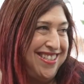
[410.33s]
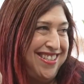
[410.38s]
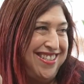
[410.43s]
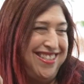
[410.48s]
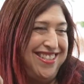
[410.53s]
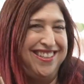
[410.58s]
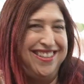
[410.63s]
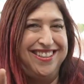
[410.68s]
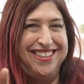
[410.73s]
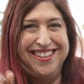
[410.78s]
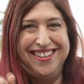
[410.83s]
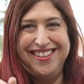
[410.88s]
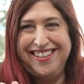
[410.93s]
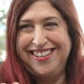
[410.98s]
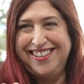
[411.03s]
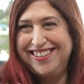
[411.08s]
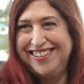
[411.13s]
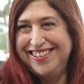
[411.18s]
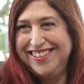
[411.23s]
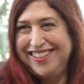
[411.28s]

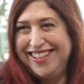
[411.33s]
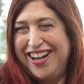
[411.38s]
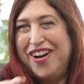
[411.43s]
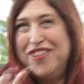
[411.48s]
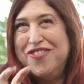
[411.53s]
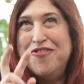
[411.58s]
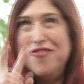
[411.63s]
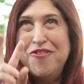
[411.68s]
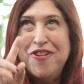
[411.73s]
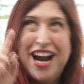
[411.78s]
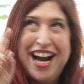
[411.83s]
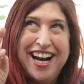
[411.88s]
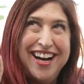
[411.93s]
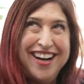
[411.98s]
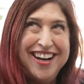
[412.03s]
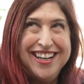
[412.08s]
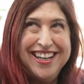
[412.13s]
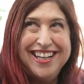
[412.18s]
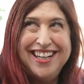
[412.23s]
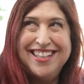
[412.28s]

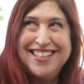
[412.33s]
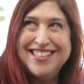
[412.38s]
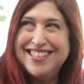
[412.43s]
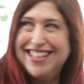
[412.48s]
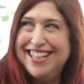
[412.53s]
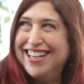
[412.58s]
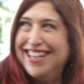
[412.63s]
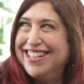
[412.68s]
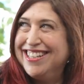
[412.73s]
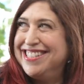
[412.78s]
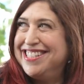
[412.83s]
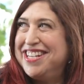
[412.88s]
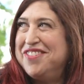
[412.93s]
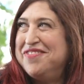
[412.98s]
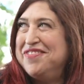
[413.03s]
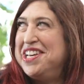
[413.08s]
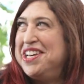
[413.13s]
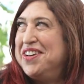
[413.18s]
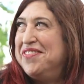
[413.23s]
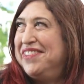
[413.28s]
awareness, like it's
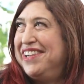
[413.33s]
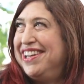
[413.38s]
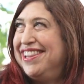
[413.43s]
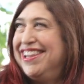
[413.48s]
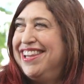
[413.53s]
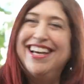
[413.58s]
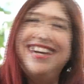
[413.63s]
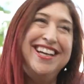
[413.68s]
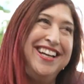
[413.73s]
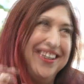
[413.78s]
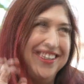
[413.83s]
some hippie thing.